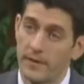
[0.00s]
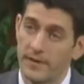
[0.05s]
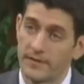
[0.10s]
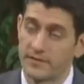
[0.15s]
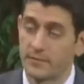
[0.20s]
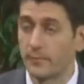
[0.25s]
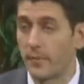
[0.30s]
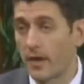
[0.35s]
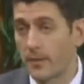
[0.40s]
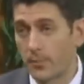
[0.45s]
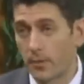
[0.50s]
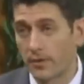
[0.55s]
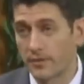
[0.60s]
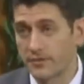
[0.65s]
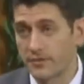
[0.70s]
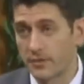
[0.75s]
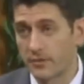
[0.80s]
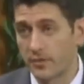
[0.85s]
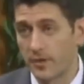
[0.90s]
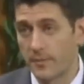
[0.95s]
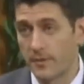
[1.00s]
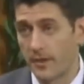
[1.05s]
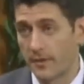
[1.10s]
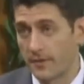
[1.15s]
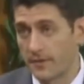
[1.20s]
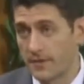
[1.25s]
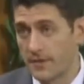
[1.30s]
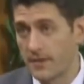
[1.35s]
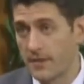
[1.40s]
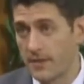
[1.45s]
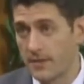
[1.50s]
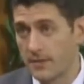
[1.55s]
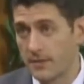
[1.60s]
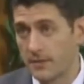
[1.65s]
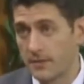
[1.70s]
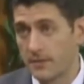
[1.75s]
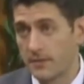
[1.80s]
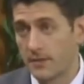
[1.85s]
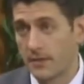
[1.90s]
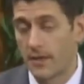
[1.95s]
to get some bipartisan agreement on the need
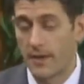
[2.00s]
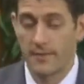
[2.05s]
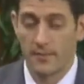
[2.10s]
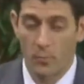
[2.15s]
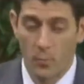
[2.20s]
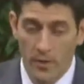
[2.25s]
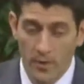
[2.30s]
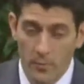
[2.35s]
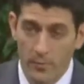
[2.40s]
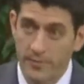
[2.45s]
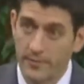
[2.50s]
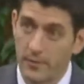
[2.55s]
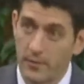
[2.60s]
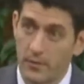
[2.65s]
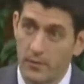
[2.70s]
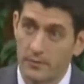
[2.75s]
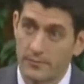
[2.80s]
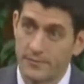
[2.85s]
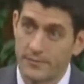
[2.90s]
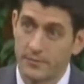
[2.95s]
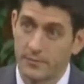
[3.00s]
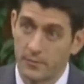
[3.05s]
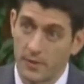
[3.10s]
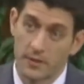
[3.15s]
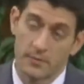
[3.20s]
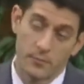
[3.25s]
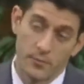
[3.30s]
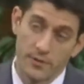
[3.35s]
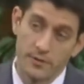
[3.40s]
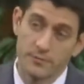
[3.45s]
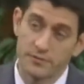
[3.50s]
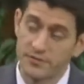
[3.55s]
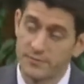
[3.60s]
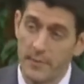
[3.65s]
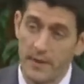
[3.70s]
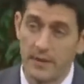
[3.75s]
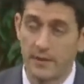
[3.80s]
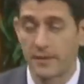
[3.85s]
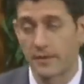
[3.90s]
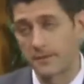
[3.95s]
and the wherewithal to reduce
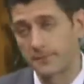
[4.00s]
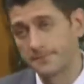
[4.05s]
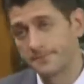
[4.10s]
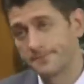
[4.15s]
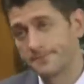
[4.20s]
spending.